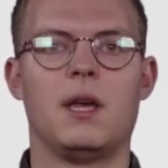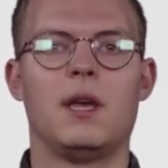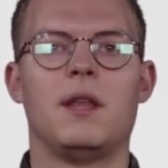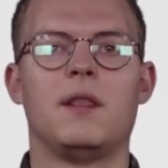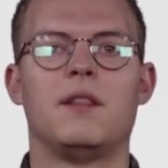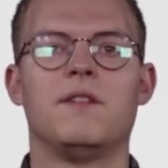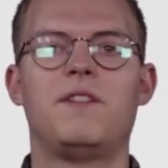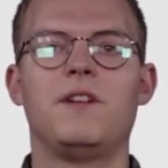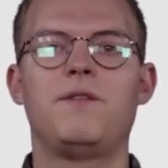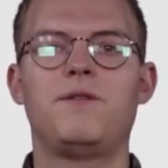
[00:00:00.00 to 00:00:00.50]

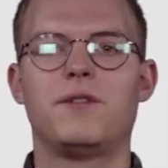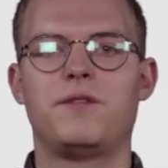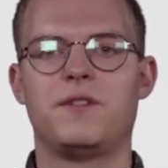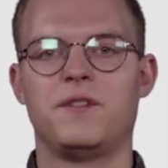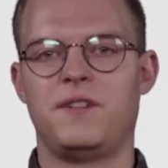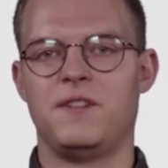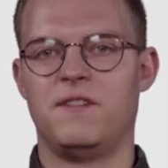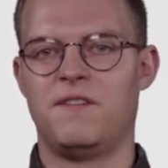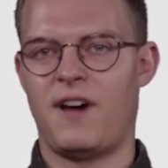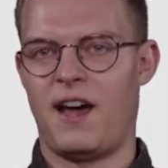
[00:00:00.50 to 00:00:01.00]
The Fit for
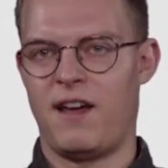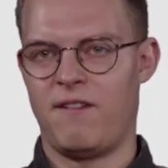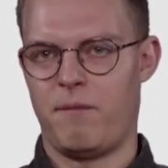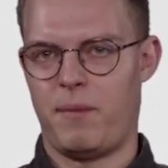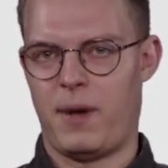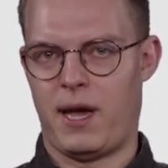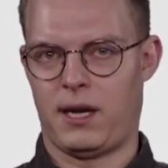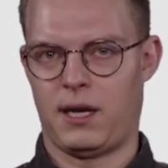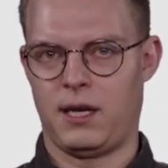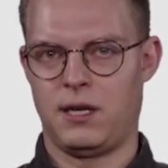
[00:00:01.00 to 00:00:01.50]
55
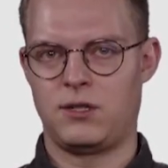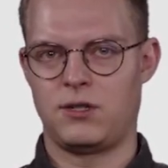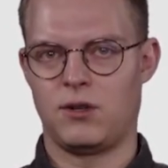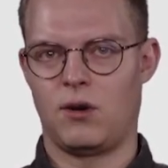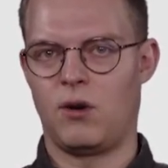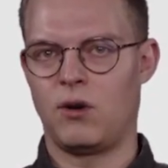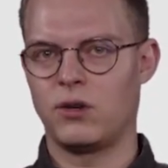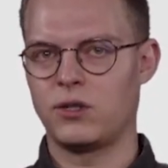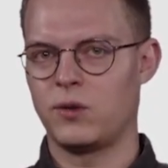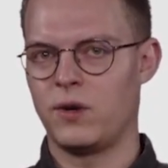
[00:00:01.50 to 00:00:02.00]
package
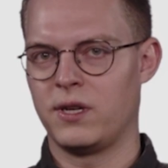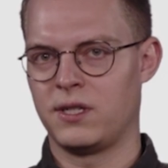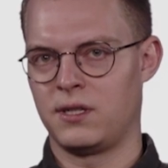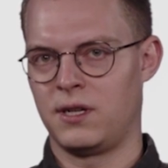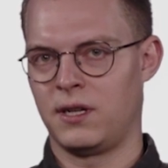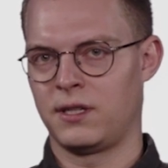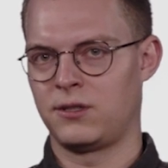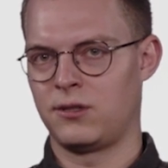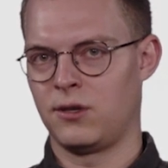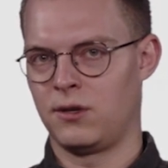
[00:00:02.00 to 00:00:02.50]
also has an
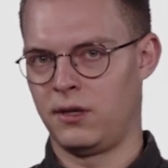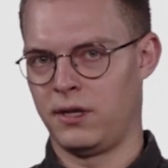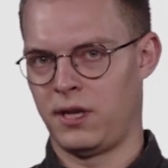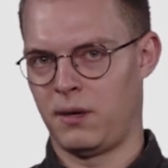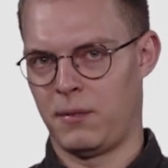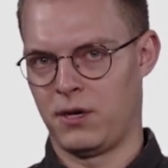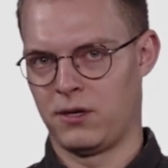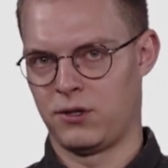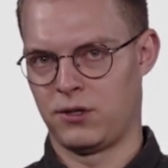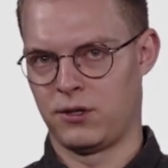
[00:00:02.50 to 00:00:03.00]
external
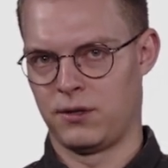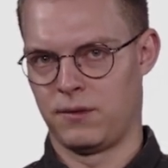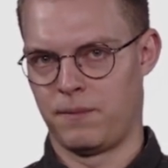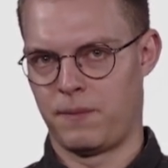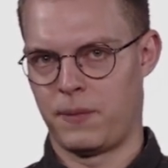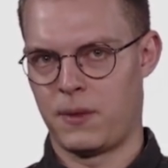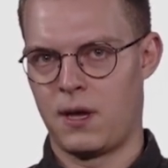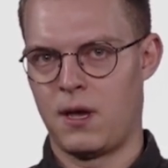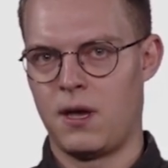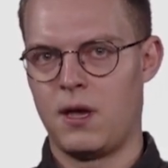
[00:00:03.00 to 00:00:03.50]
dimension.
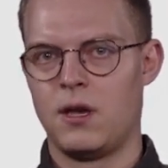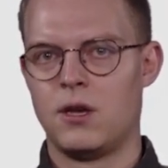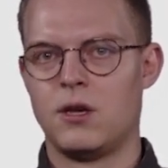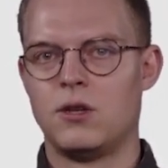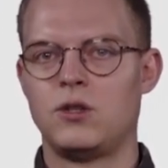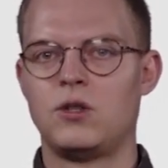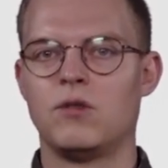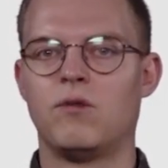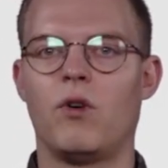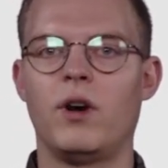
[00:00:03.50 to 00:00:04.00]

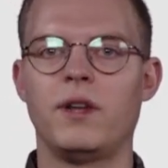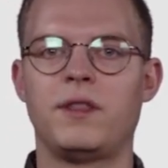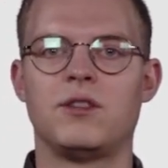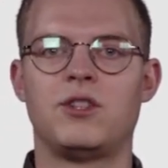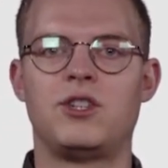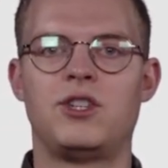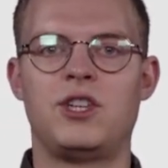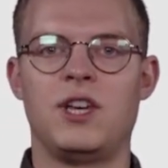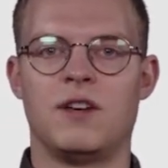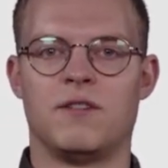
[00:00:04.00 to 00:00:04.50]
To avoid the
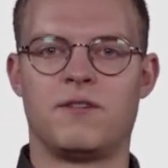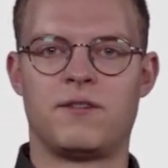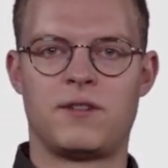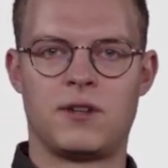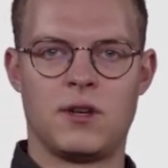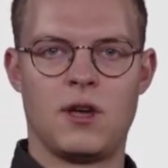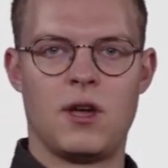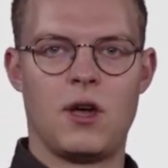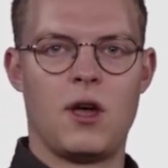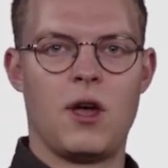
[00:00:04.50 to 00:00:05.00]

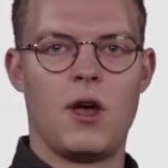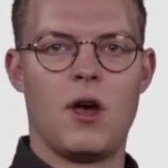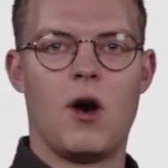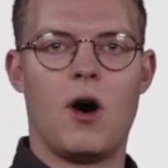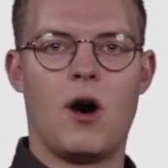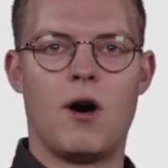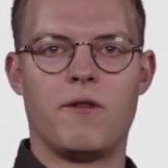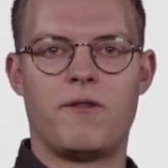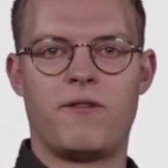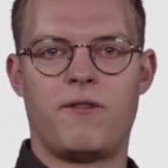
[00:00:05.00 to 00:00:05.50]
shift
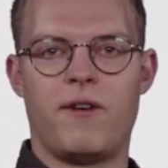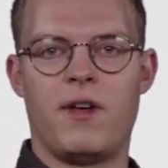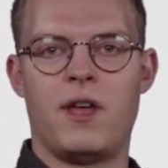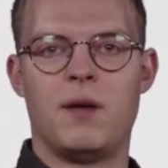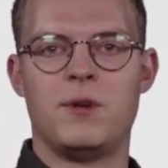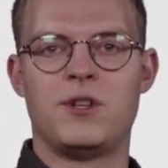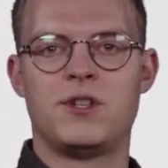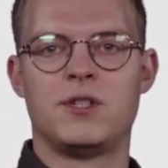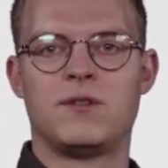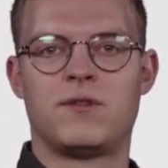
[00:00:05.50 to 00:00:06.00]
of
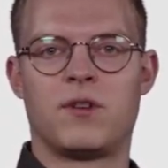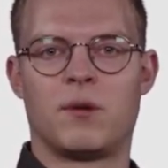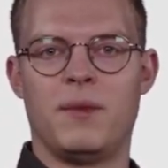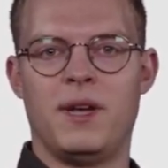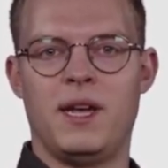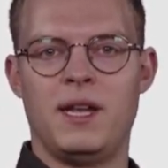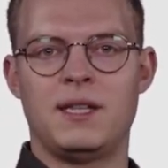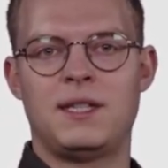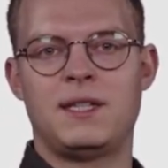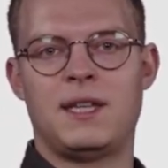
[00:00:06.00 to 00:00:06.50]
emissions from
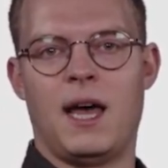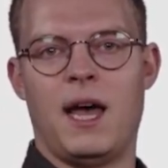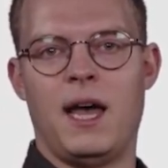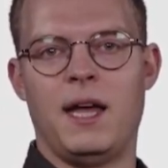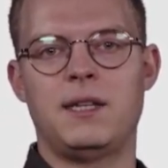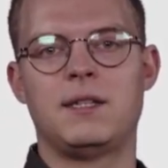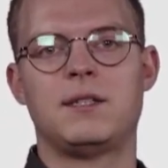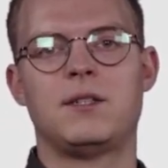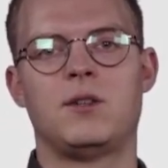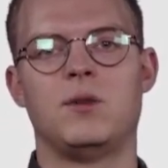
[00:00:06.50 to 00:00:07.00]

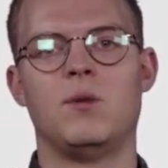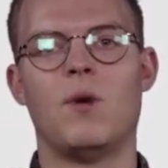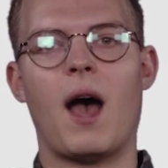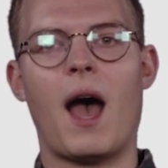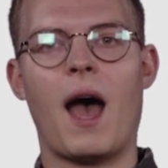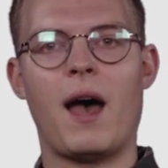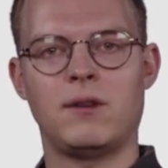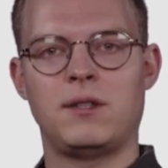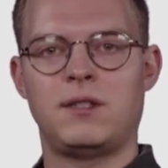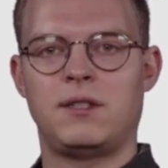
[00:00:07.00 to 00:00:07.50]
inside to
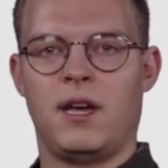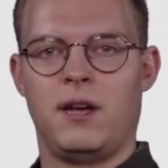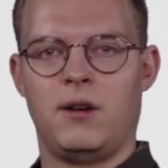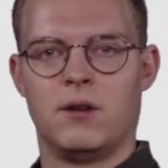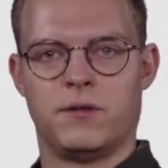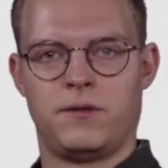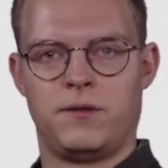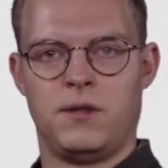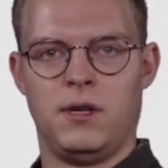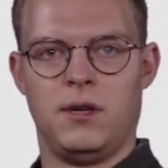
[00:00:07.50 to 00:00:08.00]
outside
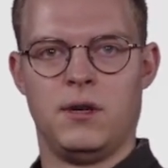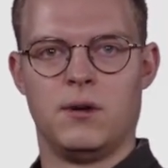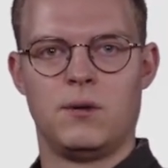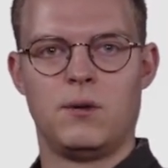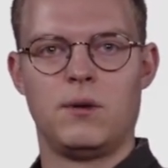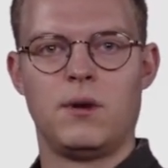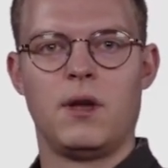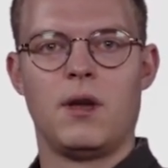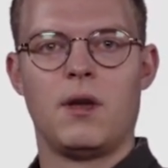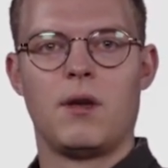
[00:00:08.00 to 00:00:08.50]
of the
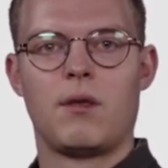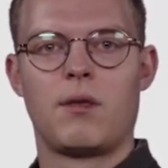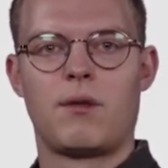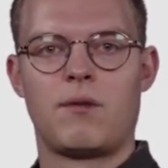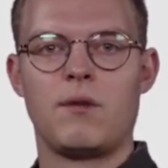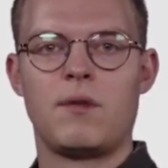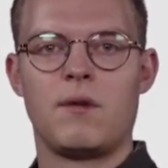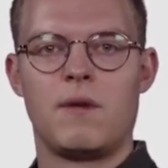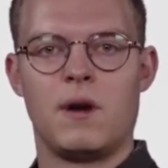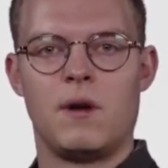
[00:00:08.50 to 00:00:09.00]
EU
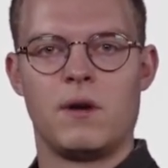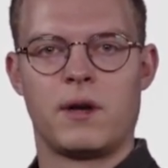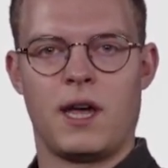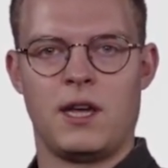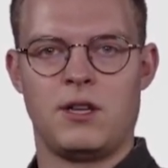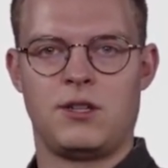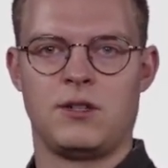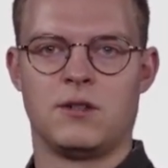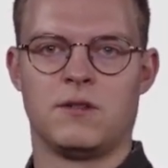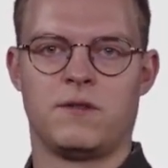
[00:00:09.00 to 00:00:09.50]
through the
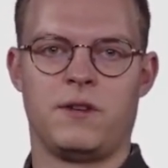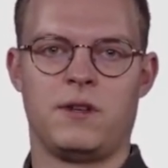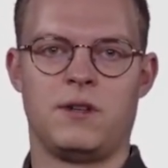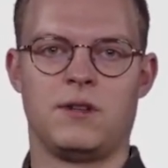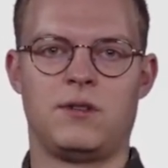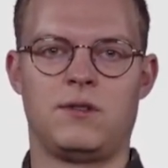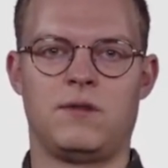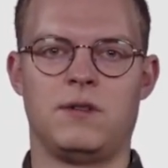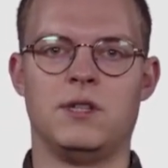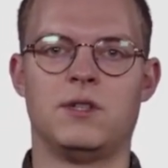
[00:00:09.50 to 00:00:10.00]
relocation of
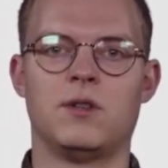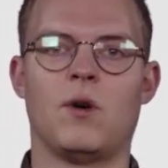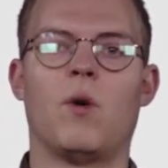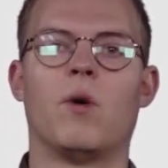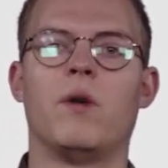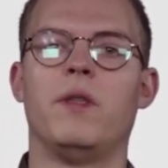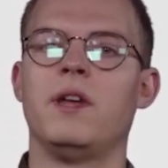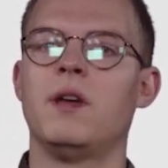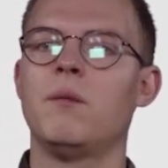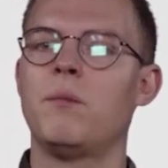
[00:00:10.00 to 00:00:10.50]
industries
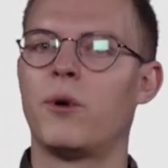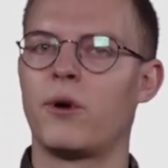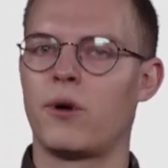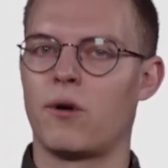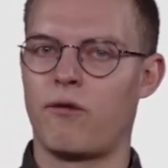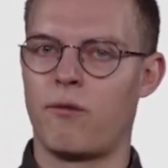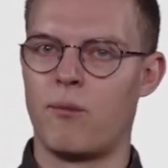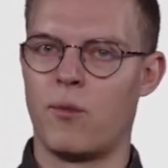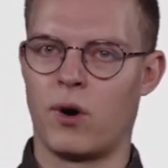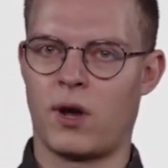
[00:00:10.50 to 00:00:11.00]
or the import
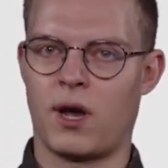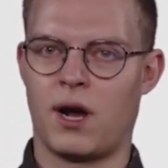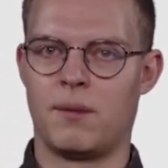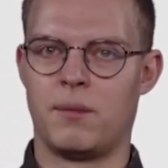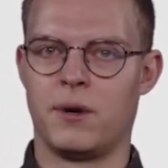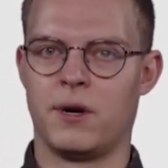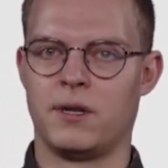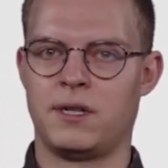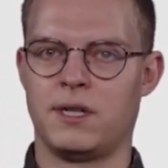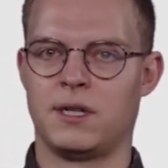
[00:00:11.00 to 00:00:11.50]
of more
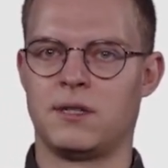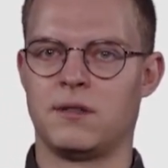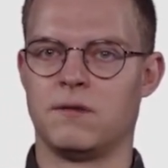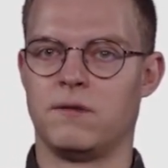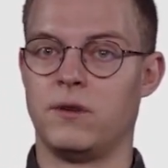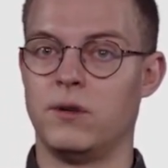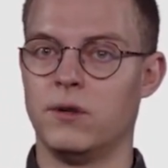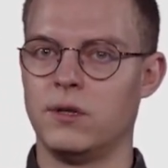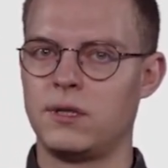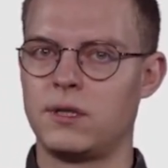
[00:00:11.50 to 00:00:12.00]

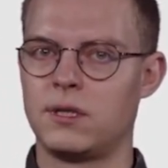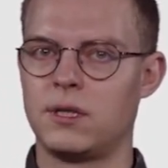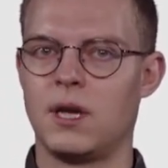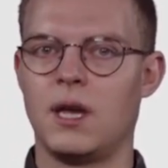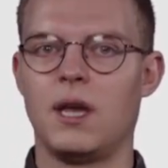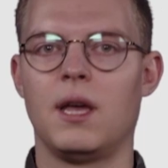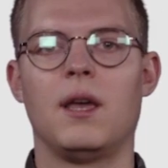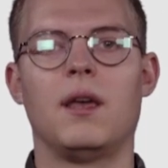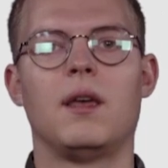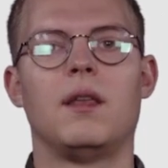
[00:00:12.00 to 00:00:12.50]
carbon-intensive goods,
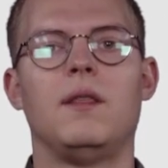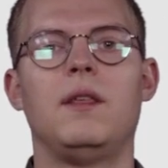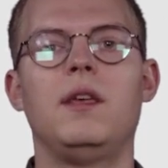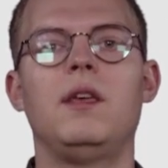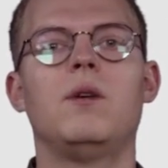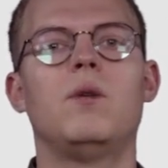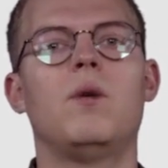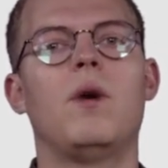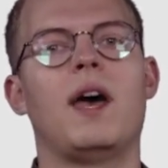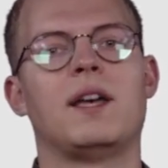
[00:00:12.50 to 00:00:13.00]
the
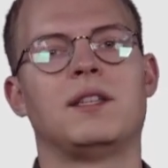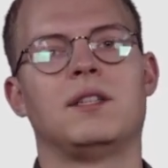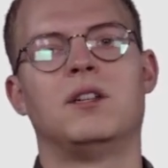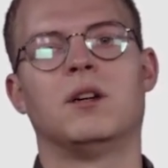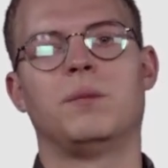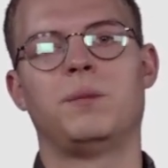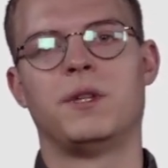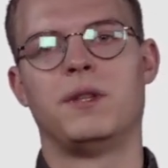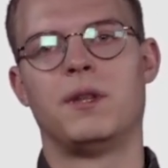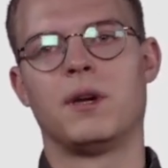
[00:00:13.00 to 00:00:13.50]
EU has
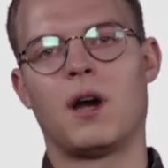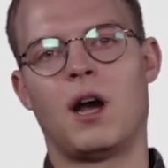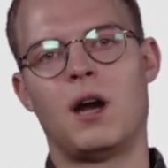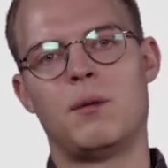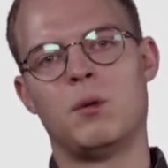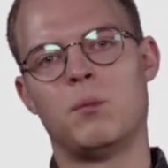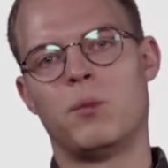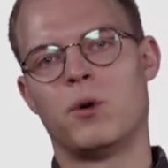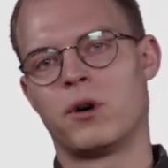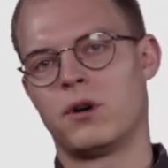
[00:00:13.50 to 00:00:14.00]
adopted the
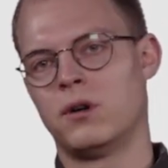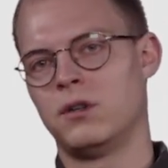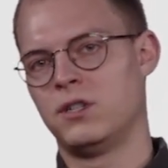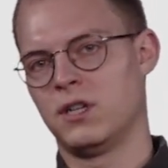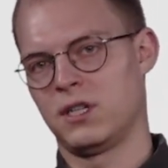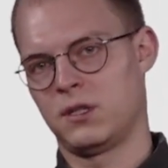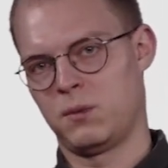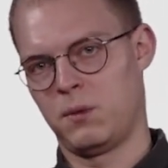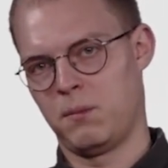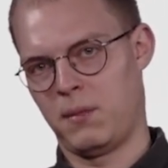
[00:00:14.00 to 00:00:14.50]
Carbon Border
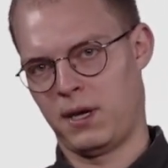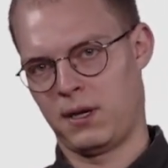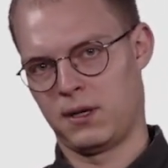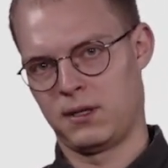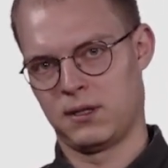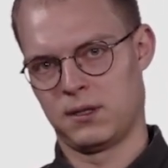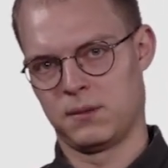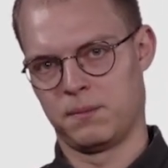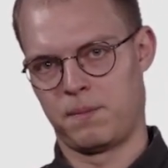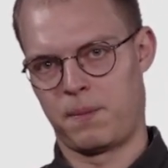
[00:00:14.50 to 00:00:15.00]
Adjustment
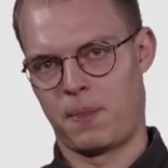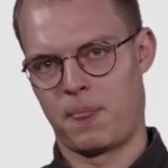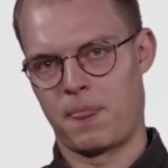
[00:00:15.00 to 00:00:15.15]
Mechanism.